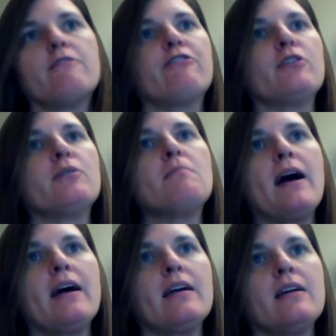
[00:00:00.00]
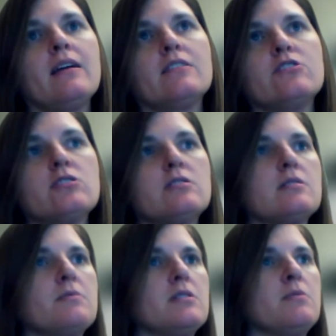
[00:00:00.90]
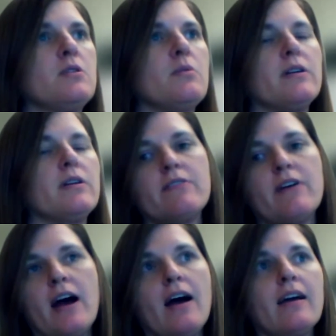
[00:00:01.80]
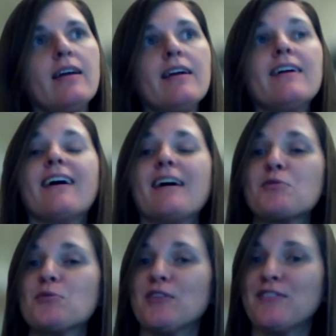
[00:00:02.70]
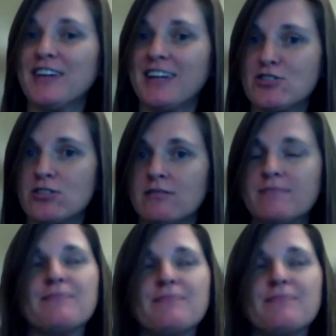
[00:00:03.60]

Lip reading: For just something to be aware of, I'm going on vacation.